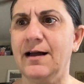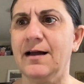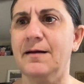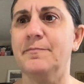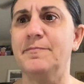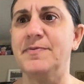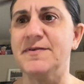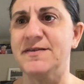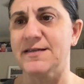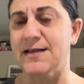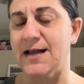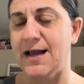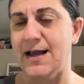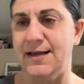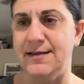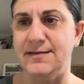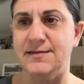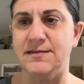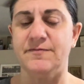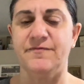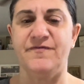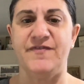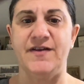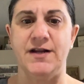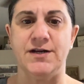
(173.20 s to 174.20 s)

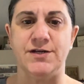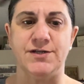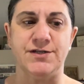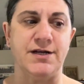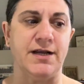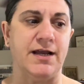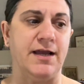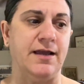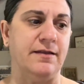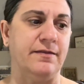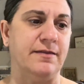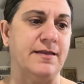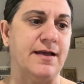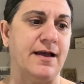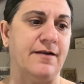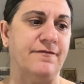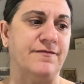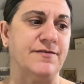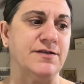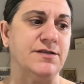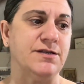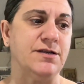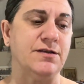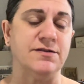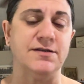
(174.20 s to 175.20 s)
Besides finishing the
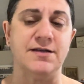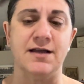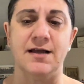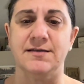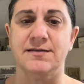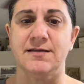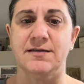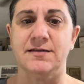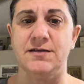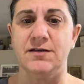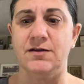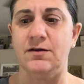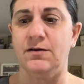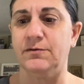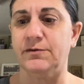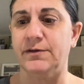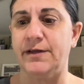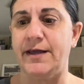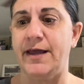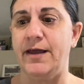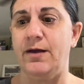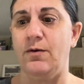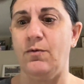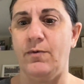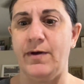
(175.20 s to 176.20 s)
FSU socks, that's the
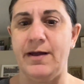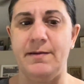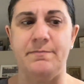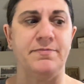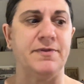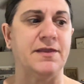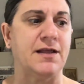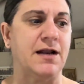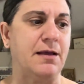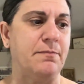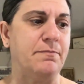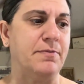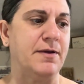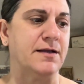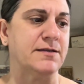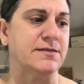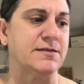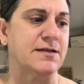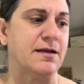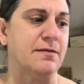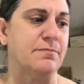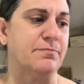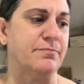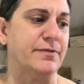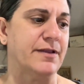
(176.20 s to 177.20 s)
only whip that I picked
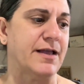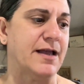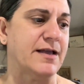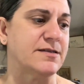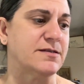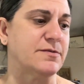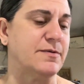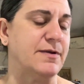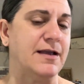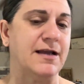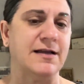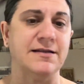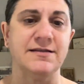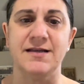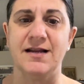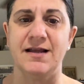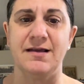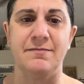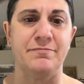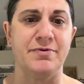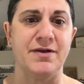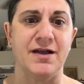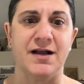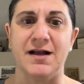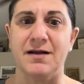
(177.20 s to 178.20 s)
up last week. I
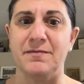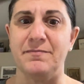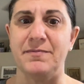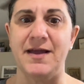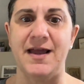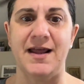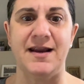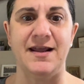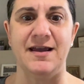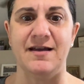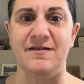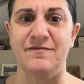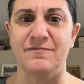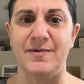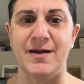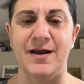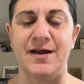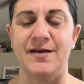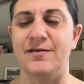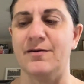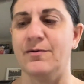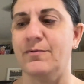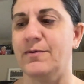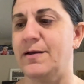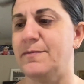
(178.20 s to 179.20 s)
didn't pick up any of my
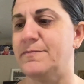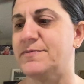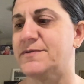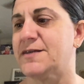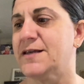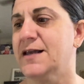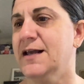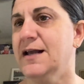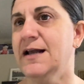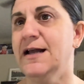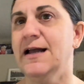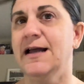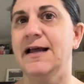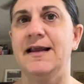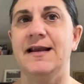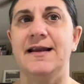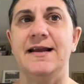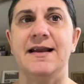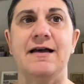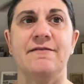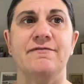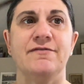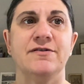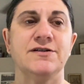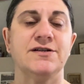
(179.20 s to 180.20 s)
other whips. I
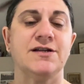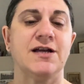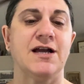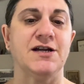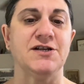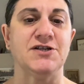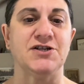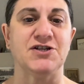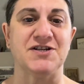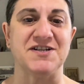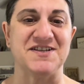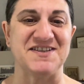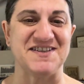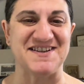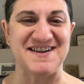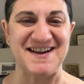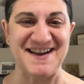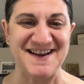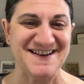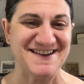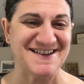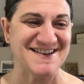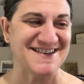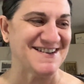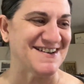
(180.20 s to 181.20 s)
never touched a
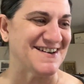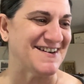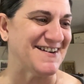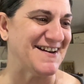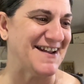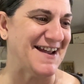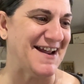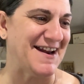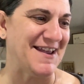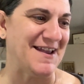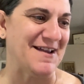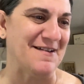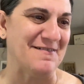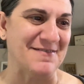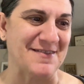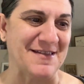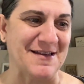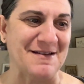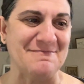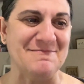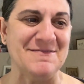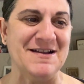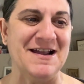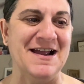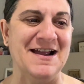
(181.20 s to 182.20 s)
stitch on any of
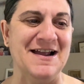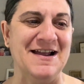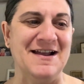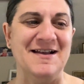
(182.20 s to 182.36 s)
them.